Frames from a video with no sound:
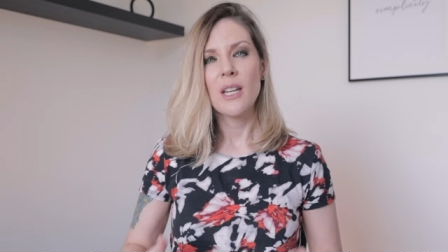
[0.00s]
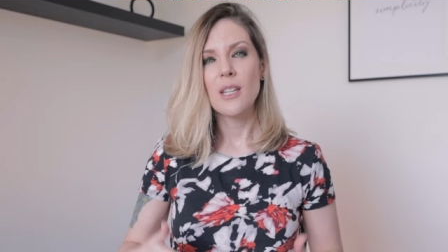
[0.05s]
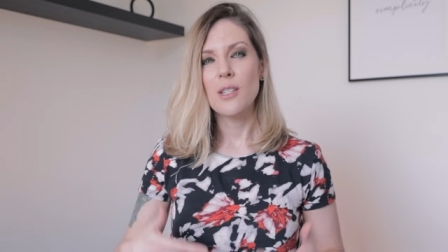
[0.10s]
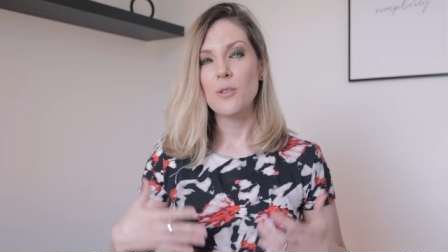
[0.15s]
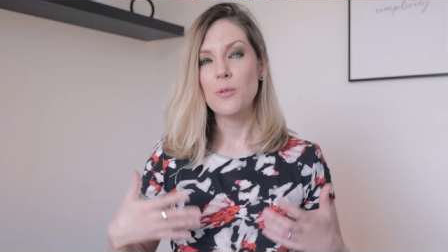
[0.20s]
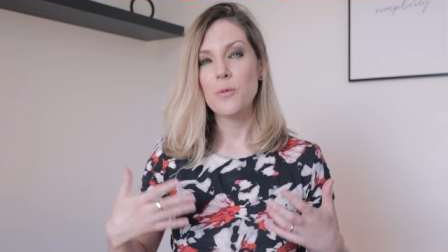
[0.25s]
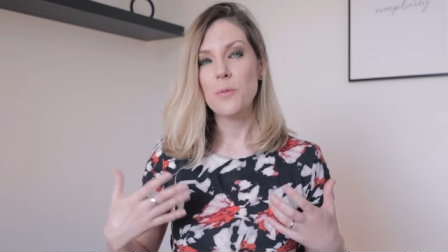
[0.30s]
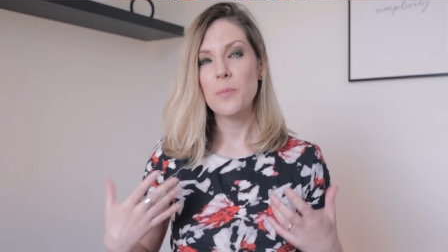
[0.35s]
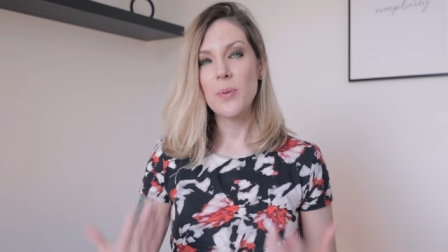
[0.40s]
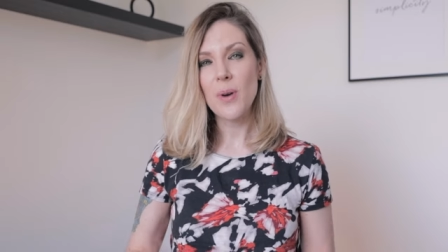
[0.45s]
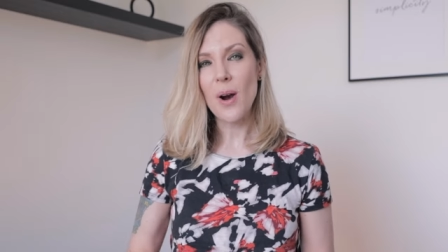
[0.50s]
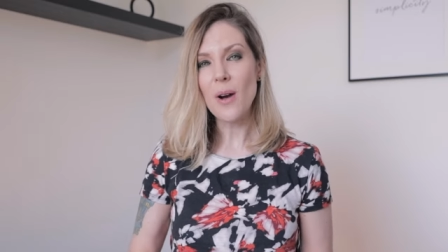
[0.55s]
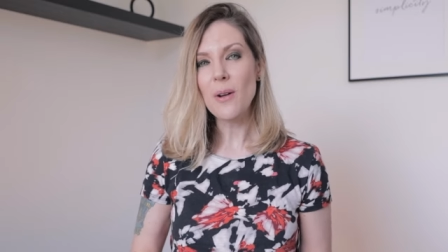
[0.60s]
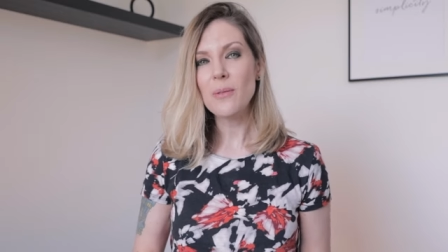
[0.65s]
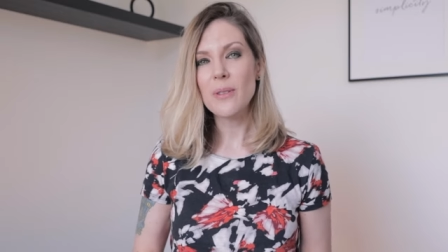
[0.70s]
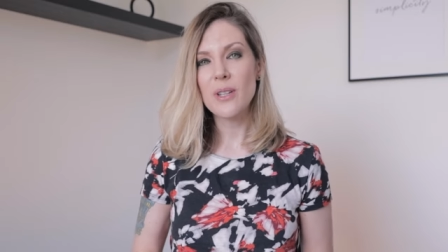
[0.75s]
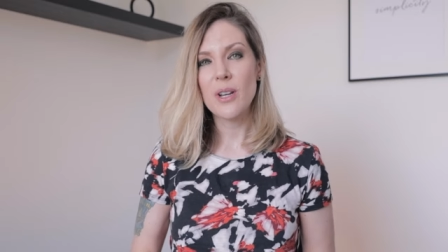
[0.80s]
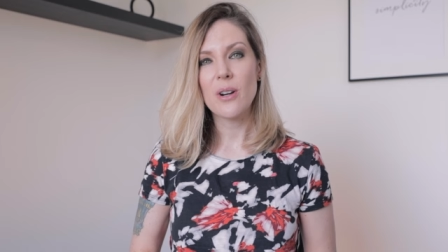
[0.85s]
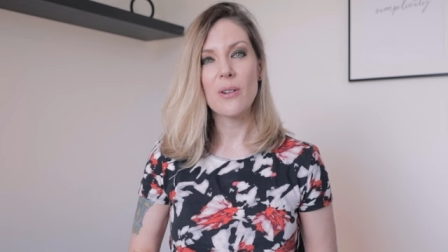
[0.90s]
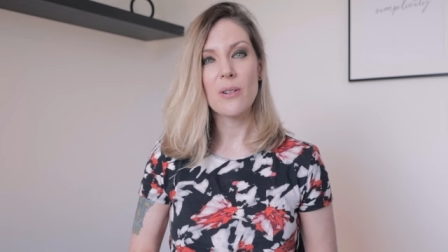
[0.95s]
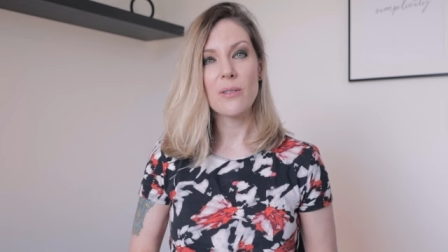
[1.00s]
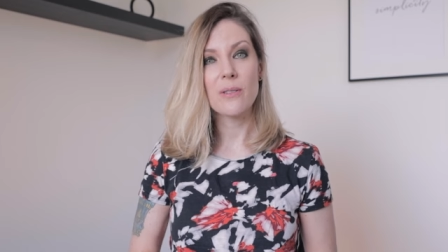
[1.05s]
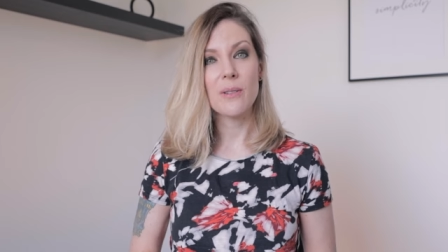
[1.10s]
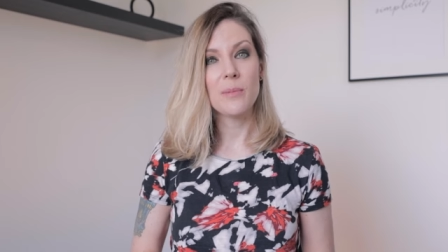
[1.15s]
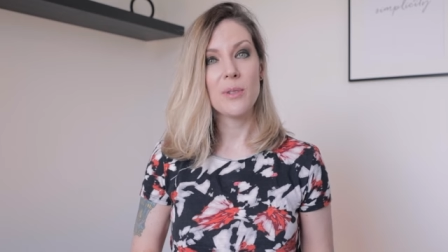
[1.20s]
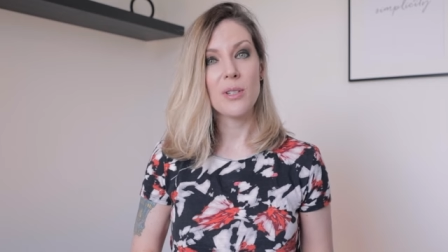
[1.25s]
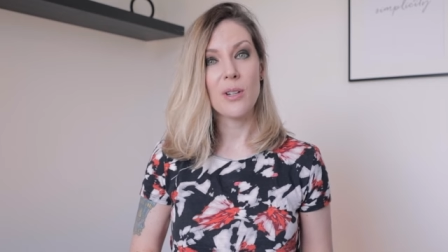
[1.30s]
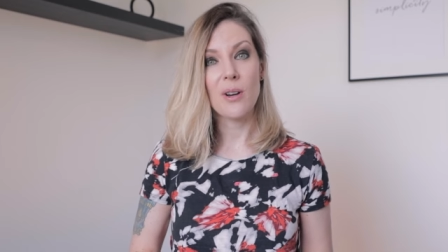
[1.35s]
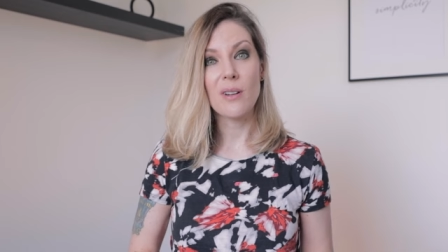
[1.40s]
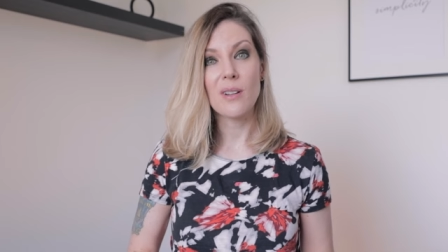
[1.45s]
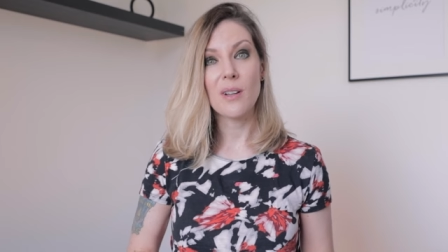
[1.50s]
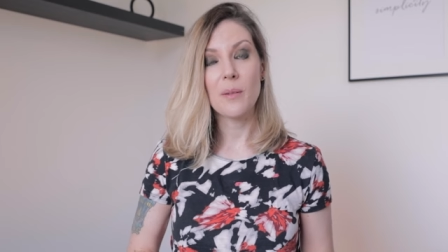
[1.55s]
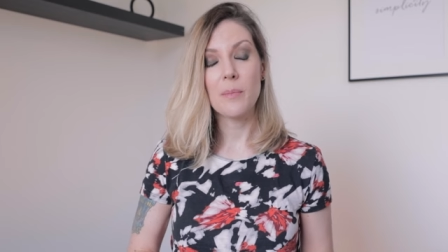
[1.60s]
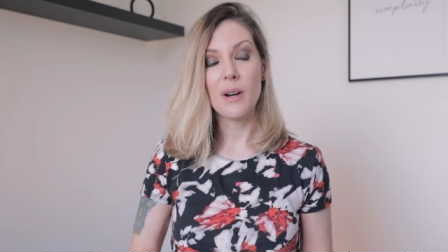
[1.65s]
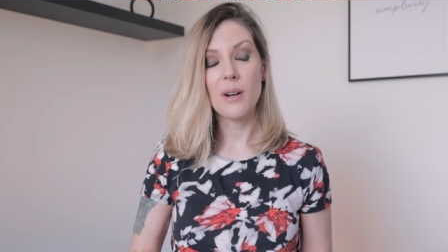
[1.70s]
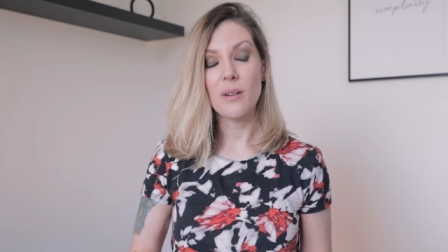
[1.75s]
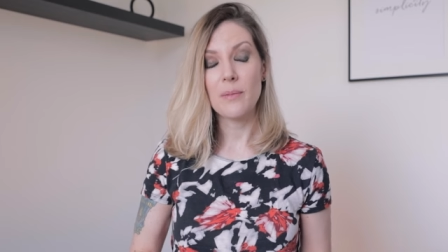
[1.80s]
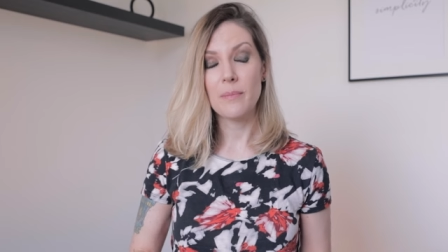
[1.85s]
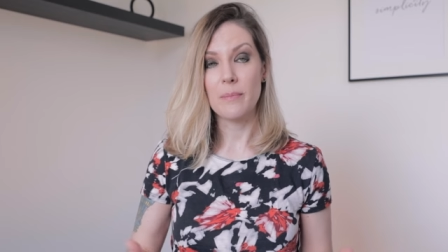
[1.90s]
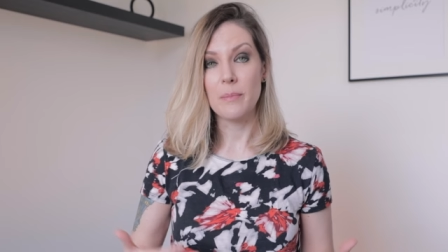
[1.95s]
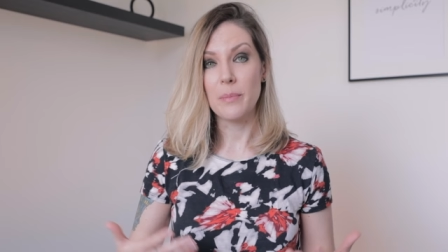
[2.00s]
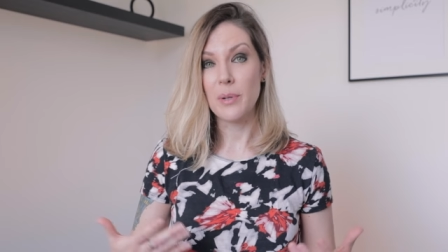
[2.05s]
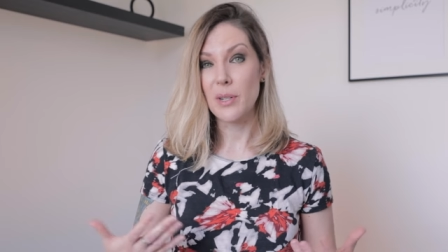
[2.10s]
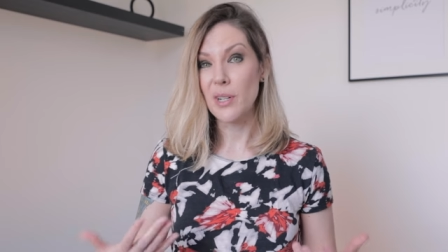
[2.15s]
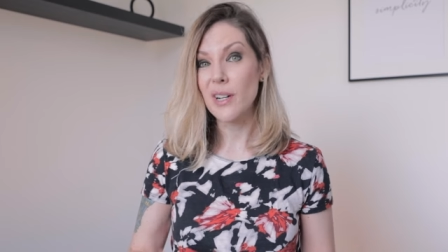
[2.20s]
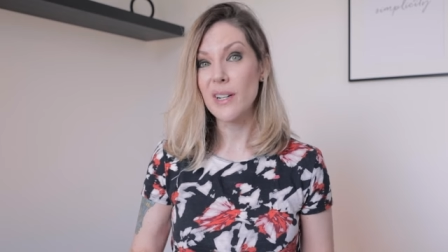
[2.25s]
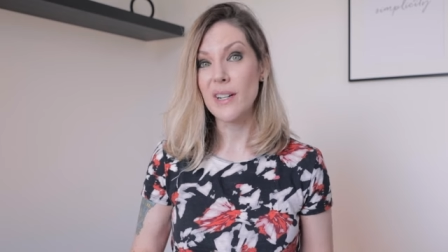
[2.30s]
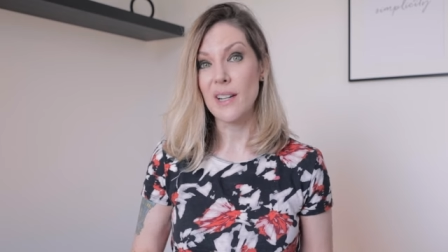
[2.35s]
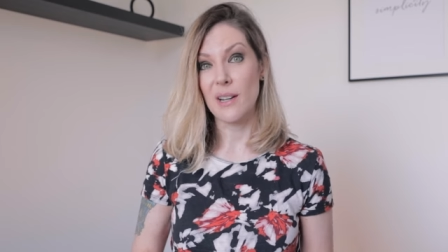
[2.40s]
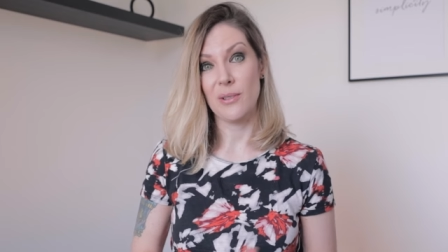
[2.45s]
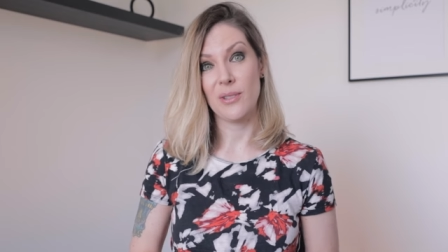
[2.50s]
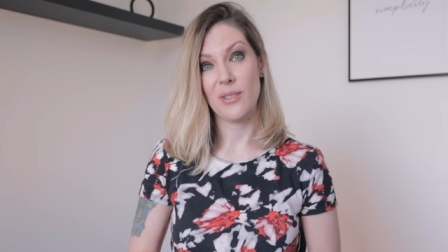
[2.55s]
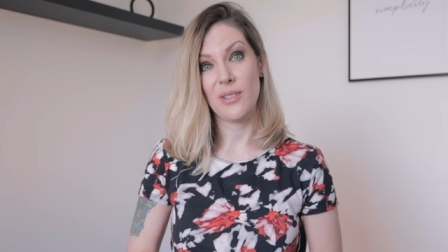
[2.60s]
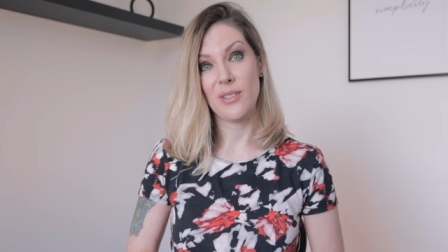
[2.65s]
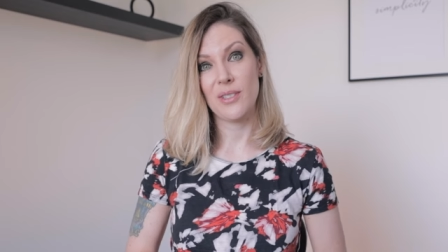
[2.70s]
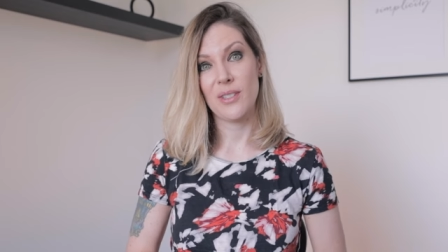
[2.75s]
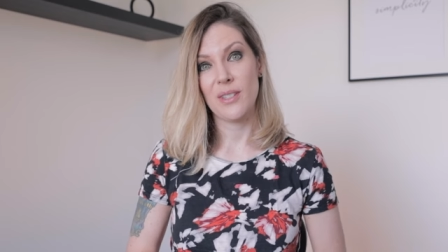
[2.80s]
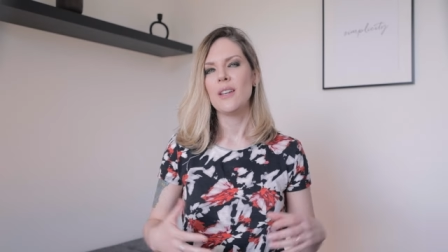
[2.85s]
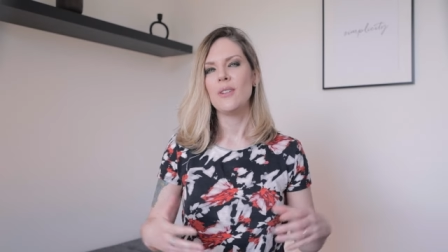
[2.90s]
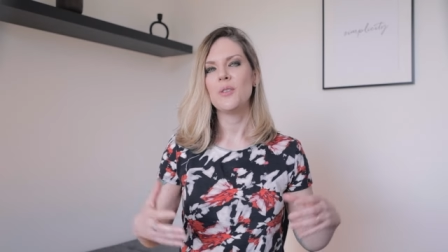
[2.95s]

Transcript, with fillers: you've probably heard them talk about burnouts.